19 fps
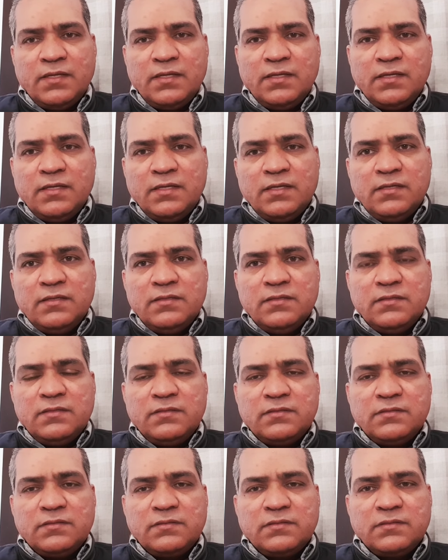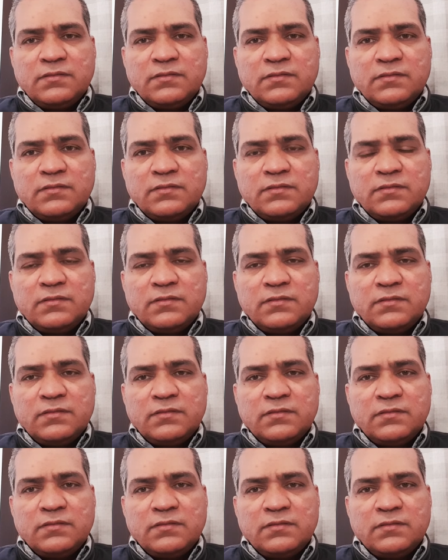
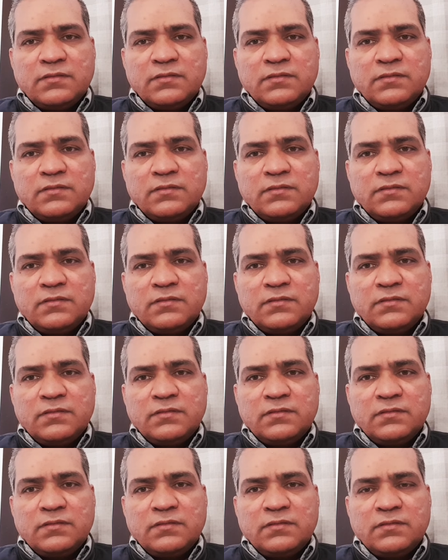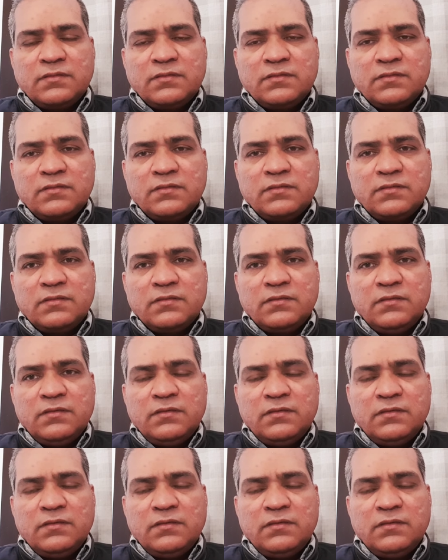No one is speaking in this clip.